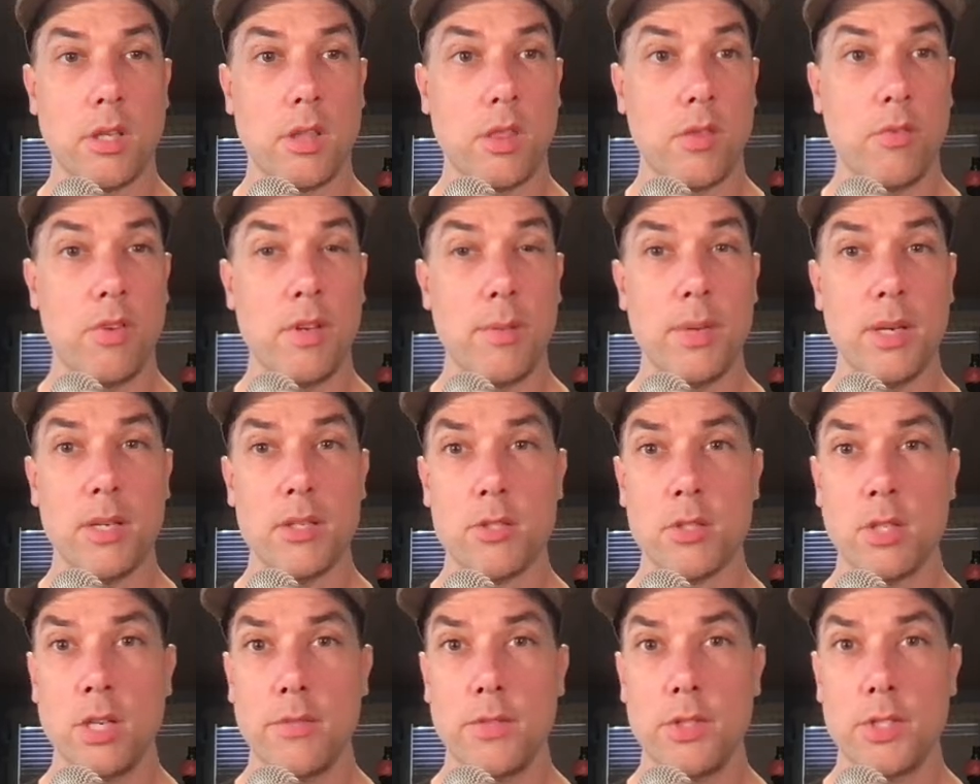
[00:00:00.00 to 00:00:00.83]
three mouse
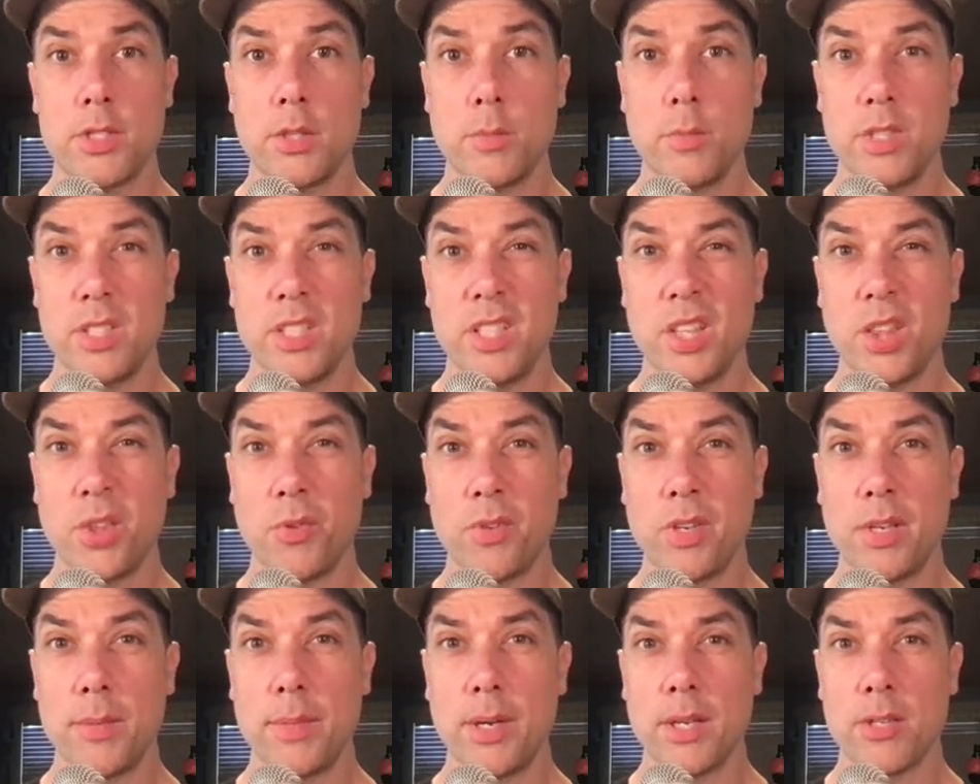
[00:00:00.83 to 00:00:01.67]
drivers. Did we see
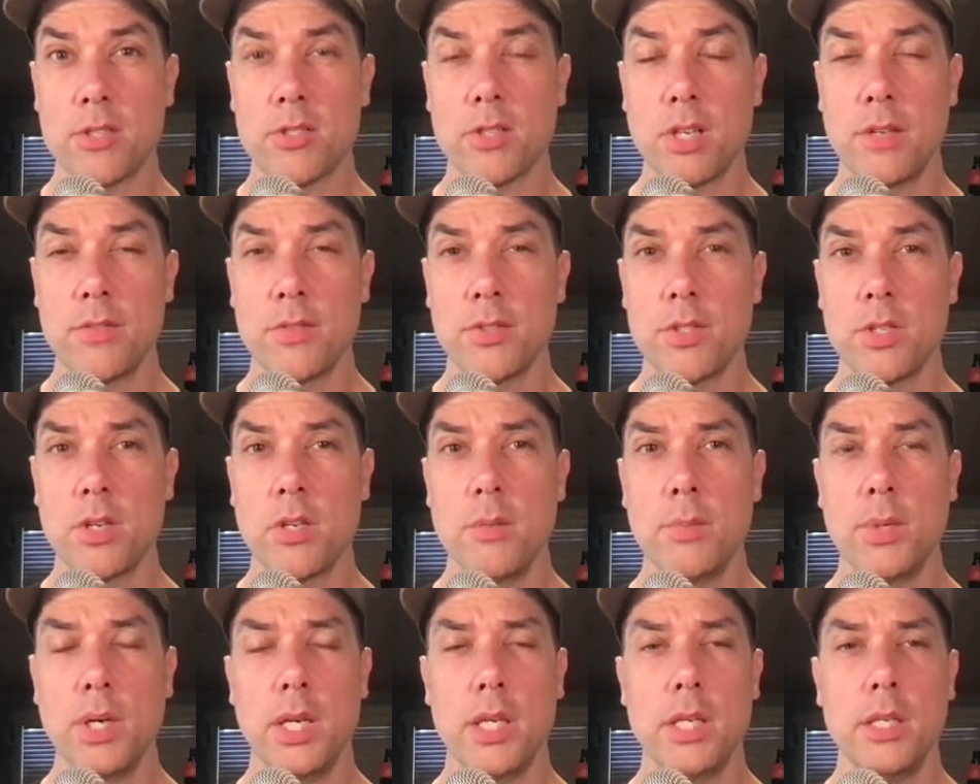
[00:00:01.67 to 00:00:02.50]
three mouse drivers go
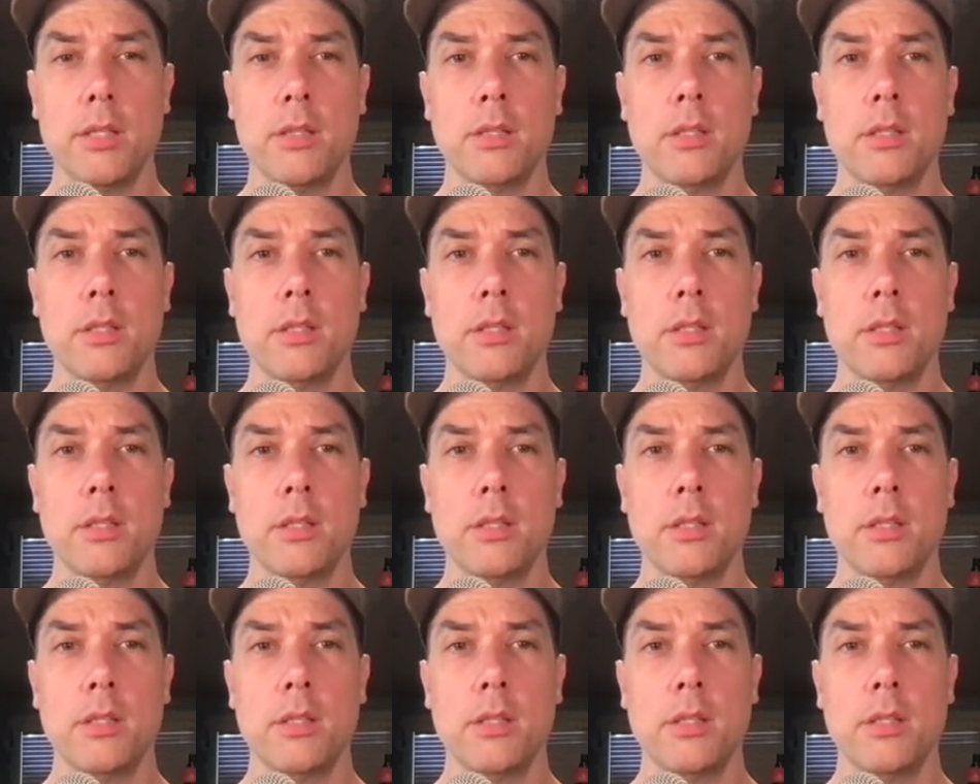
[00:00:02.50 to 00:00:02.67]
by?